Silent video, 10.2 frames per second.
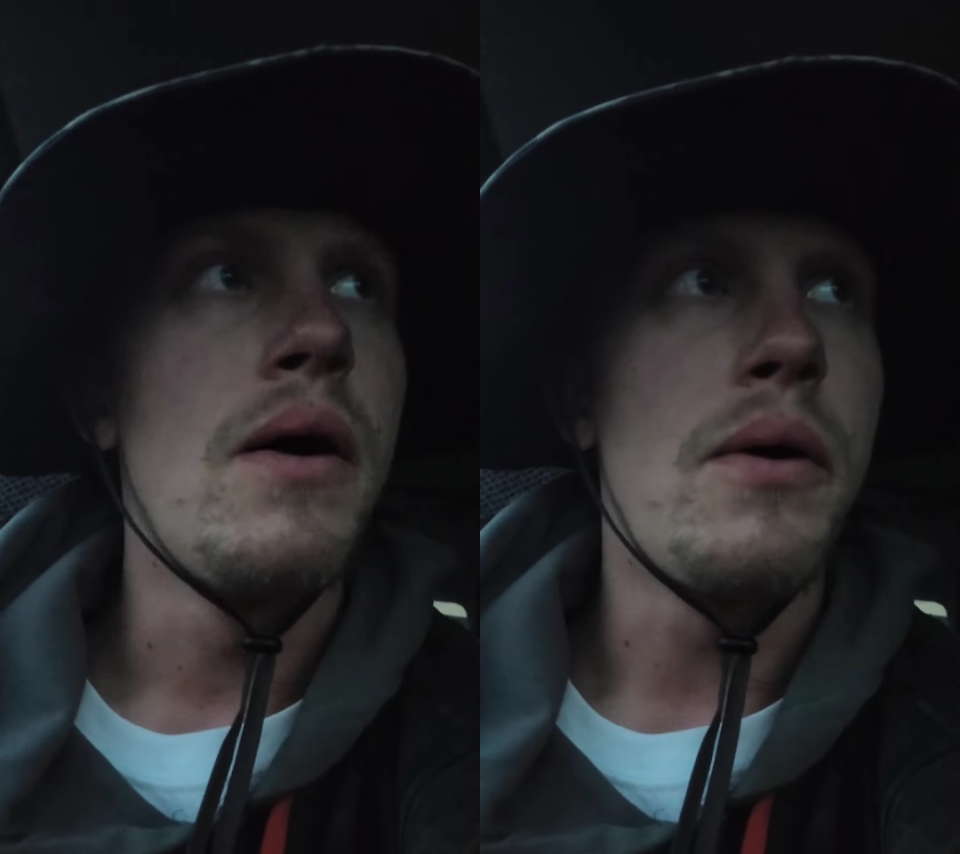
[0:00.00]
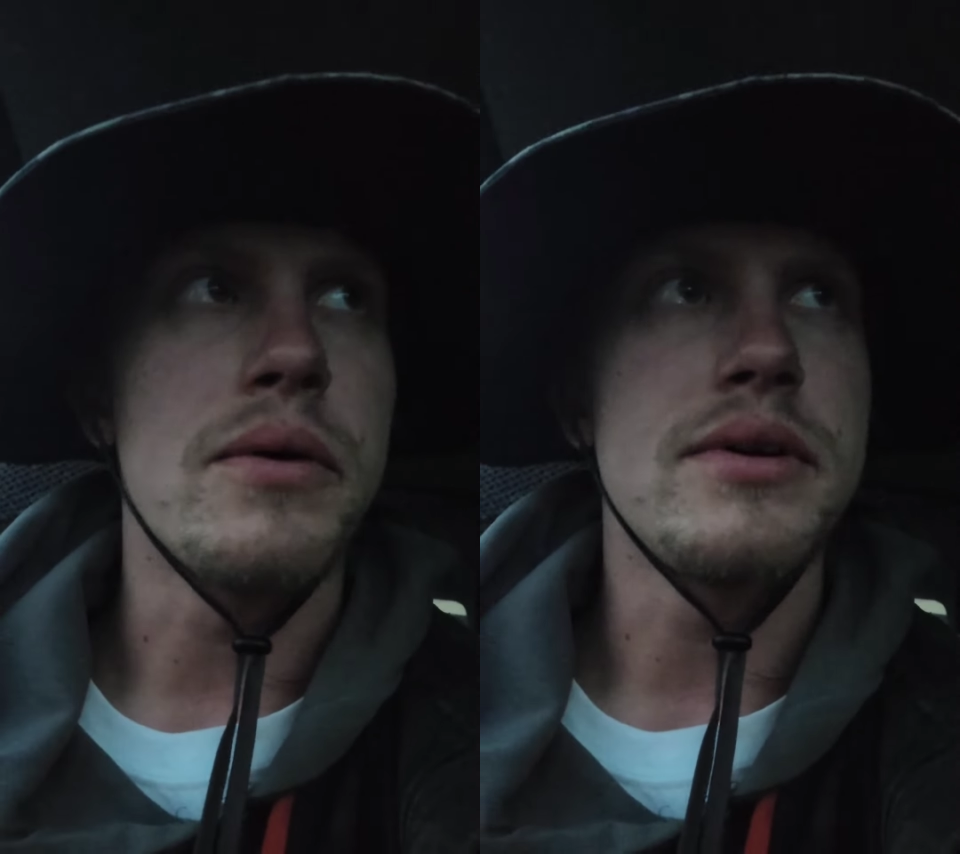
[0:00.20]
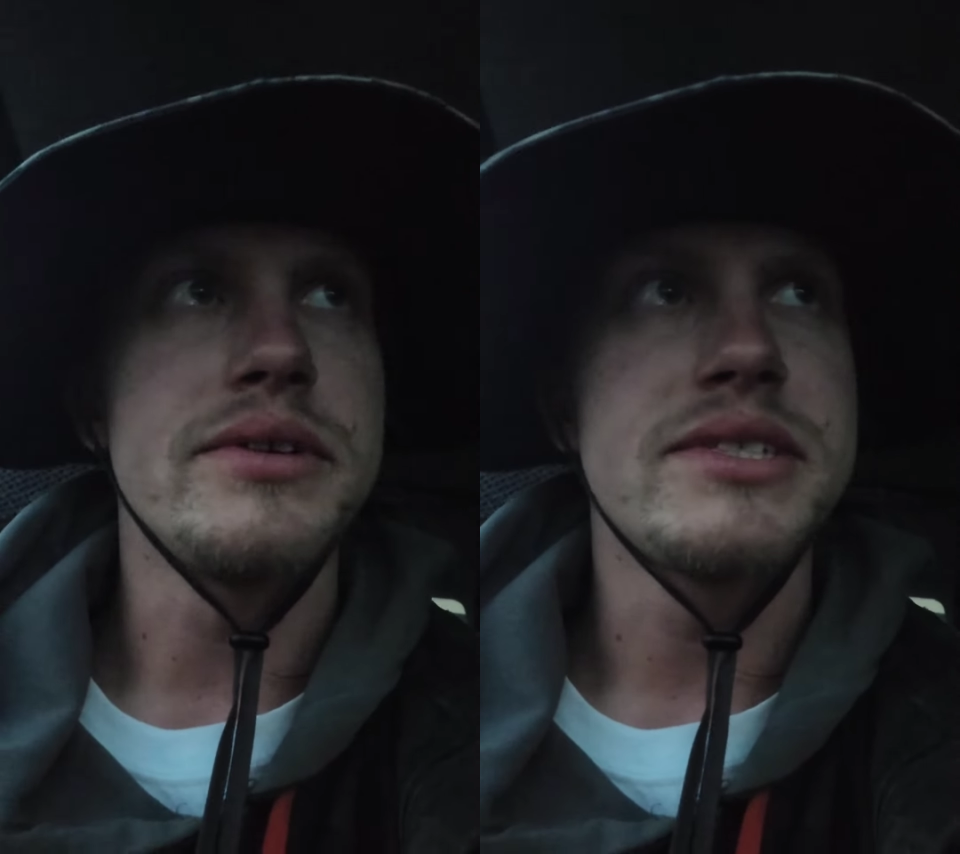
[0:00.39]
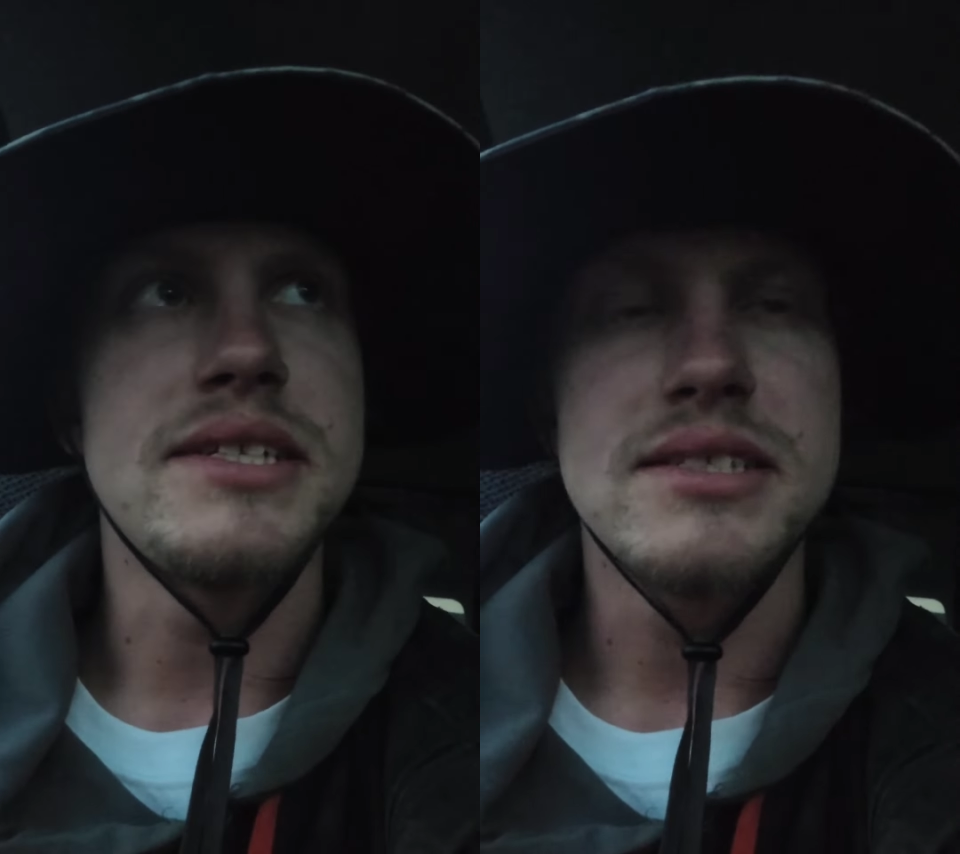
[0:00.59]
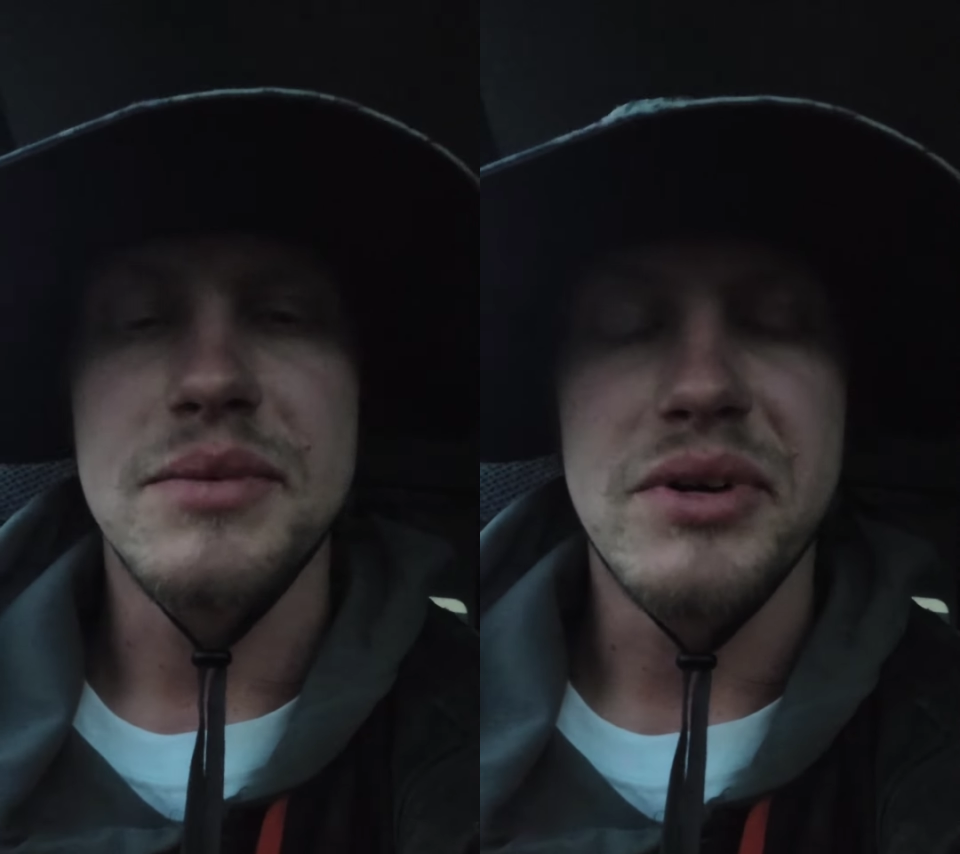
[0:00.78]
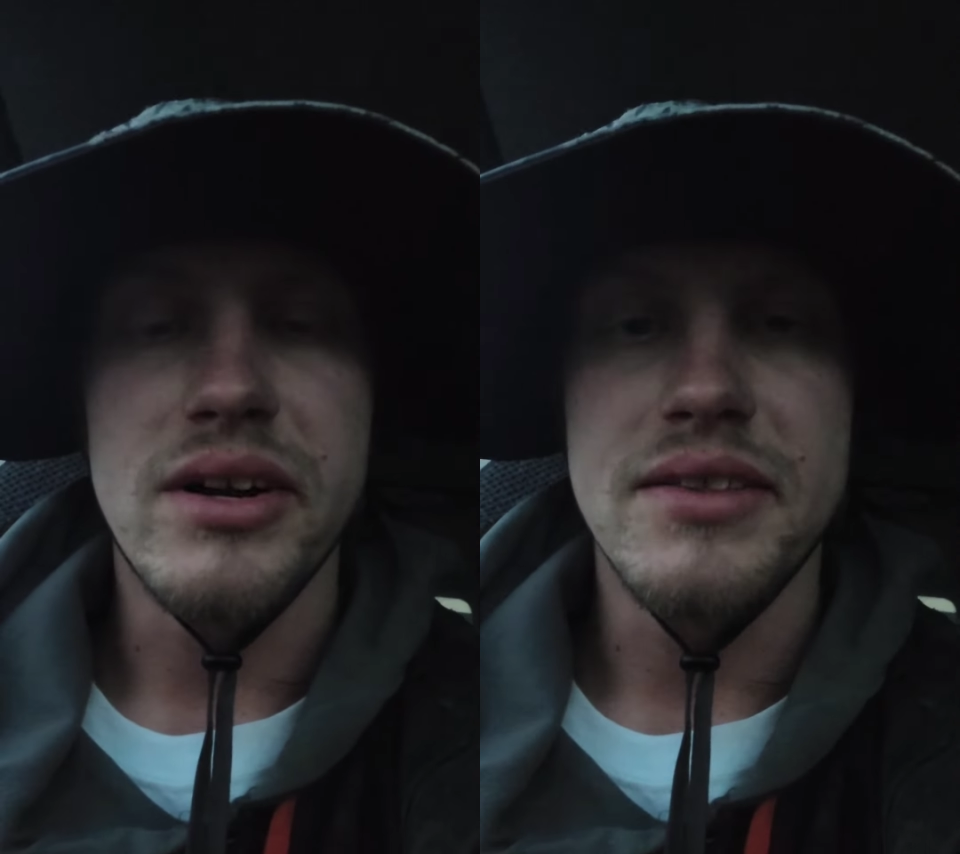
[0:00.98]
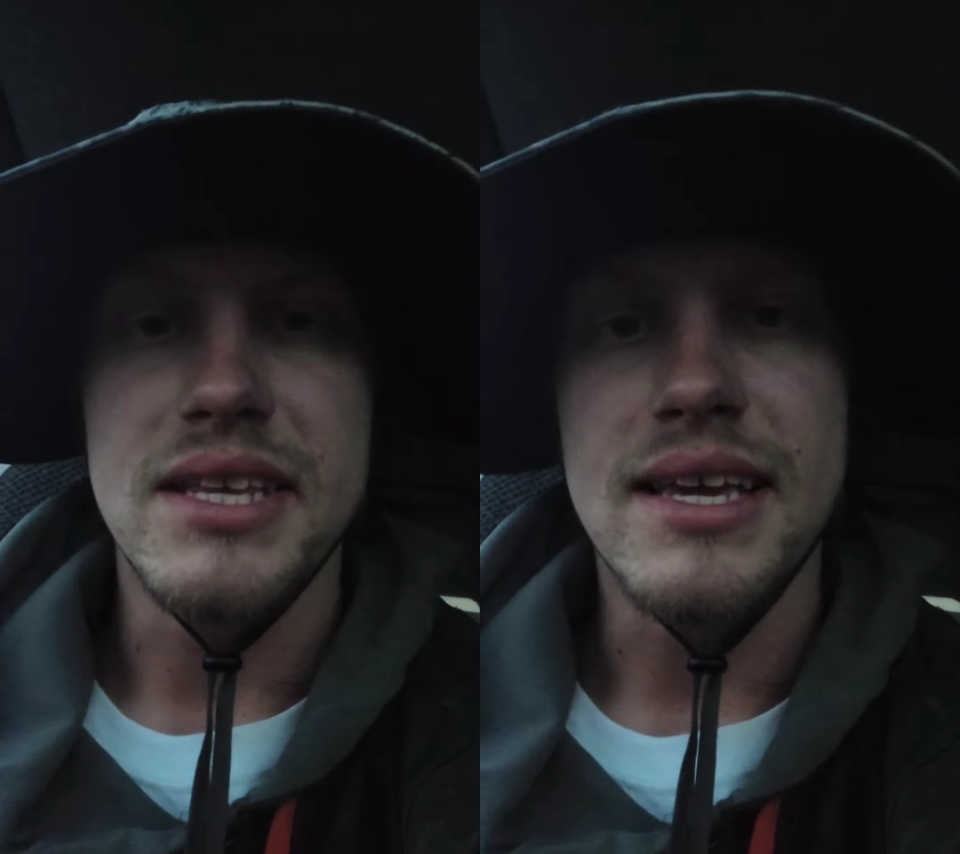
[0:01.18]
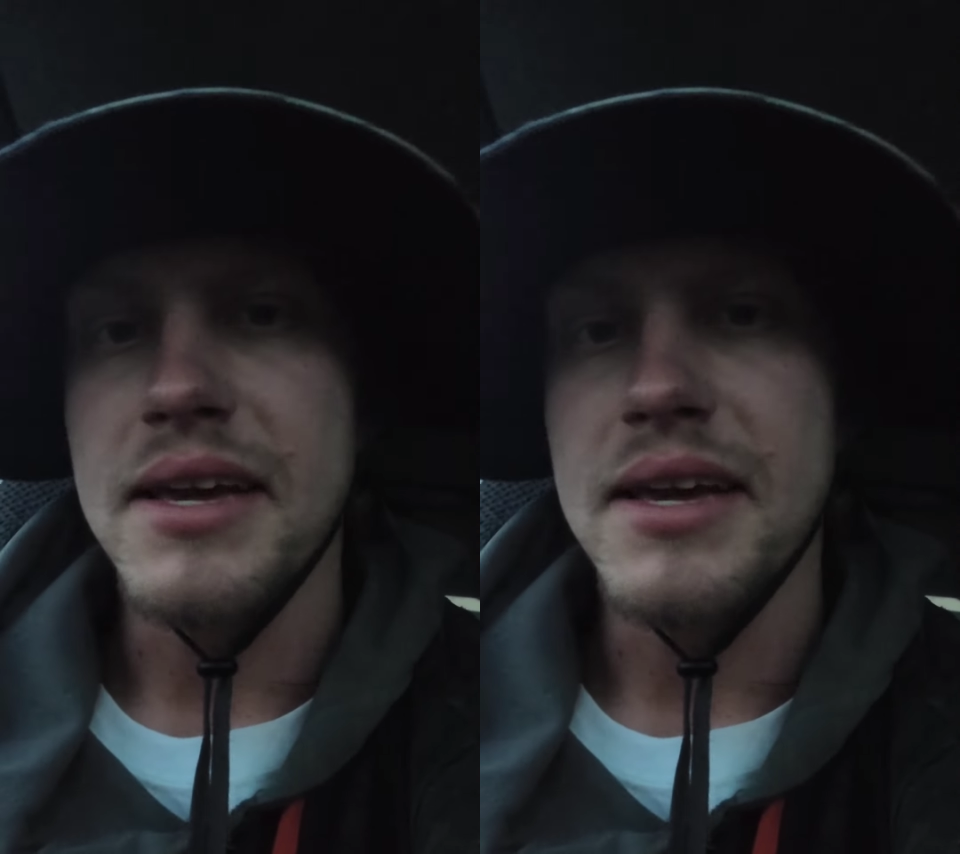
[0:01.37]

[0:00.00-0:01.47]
or you'll see someone on the